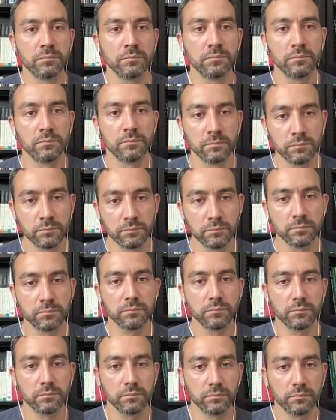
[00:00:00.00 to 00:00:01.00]

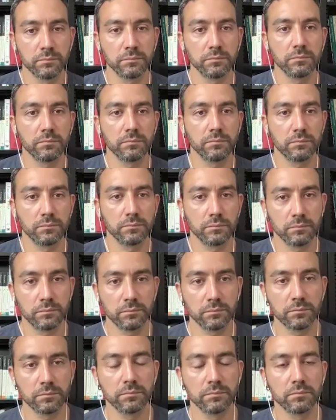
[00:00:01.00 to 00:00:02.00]

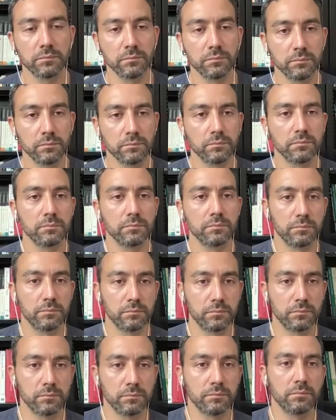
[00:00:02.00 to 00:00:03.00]

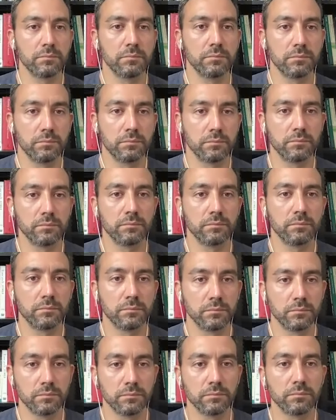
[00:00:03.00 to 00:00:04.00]

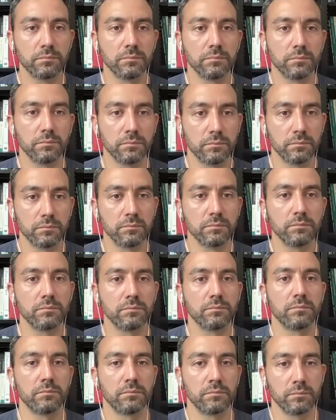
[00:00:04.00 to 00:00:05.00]

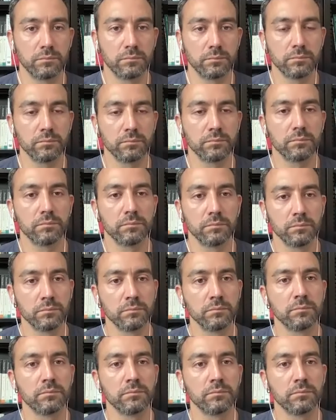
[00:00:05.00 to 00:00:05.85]
(silent)